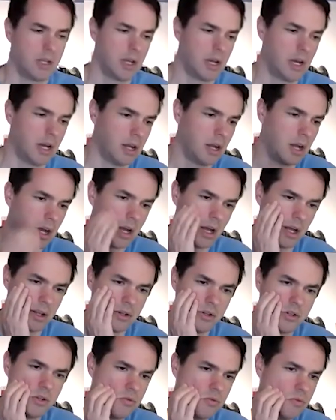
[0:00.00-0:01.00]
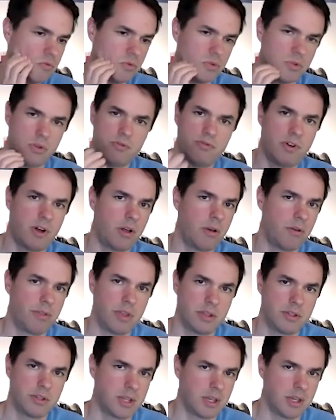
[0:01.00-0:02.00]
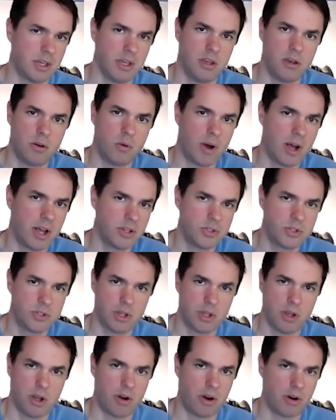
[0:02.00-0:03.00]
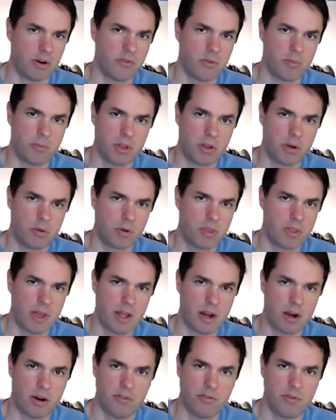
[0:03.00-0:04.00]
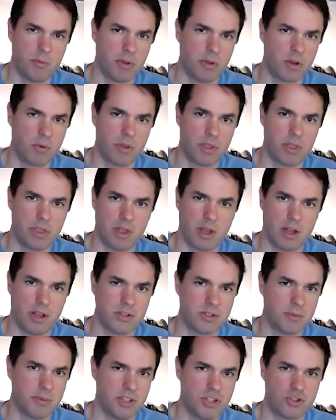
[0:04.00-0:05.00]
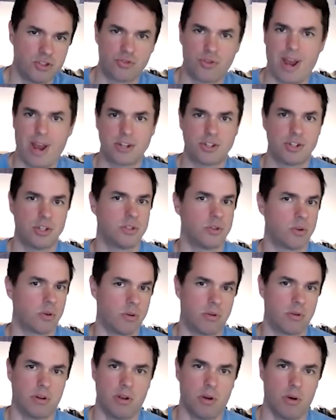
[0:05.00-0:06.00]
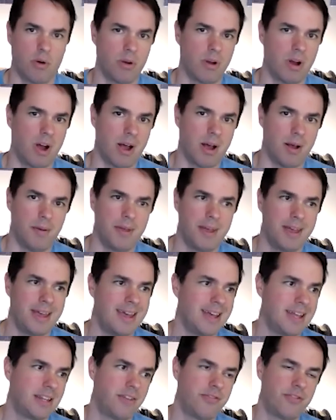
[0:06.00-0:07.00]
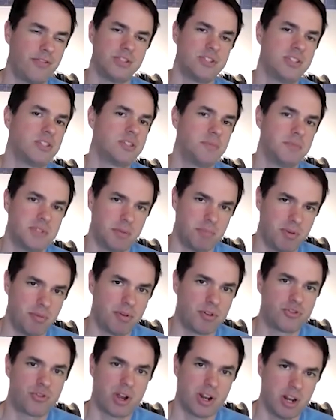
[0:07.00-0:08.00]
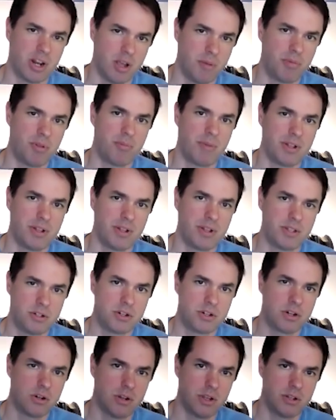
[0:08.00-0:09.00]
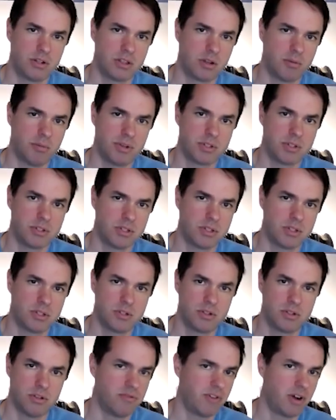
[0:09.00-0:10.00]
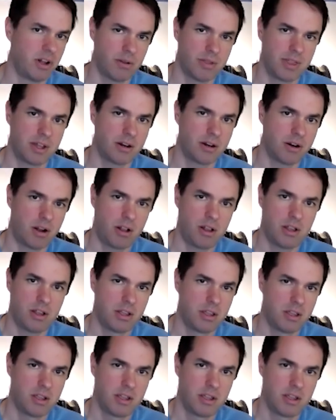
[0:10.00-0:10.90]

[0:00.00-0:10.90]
yeah. Uh, do you do you follow things like EOS? Uh, are you familiar with that? Are you familiar with uh, some of these tractions or, or you know uh, different systems that people are trying to implement into into their businesses? Do you follow that at all?